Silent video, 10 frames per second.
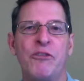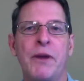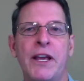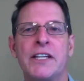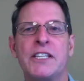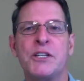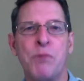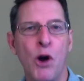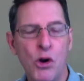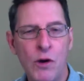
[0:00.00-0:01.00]
because his
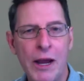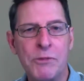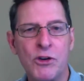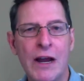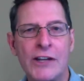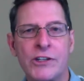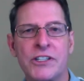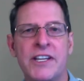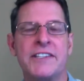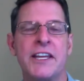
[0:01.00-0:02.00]
program director
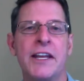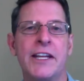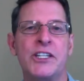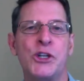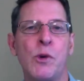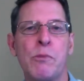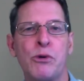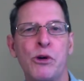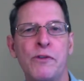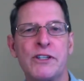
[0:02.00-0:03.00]
says he needs to
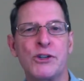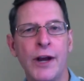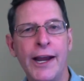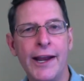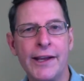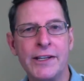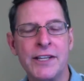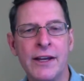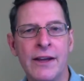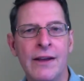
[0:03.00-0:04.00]
improve his ratings,
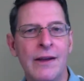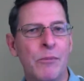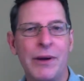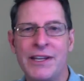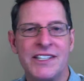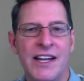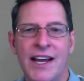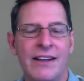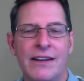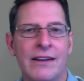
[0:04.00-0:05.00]
but he's not